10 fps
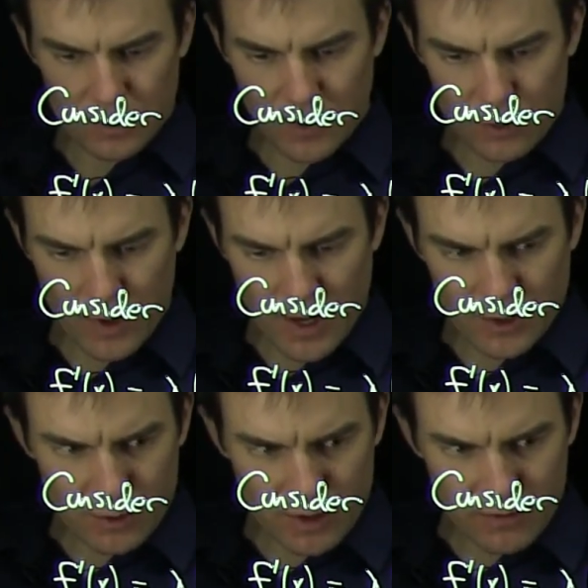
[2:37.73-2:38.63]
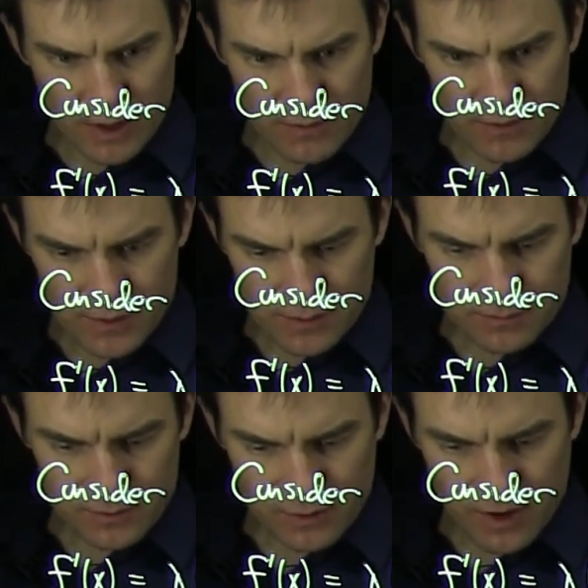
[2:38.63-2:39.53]
So if I do n derivatives,
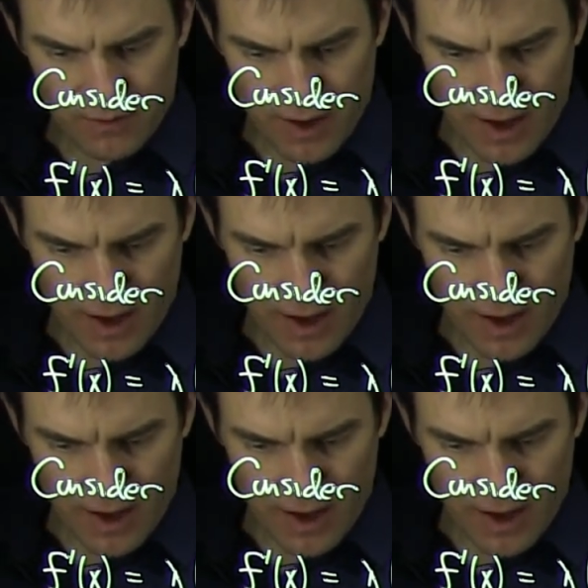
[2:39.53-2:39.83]
so I have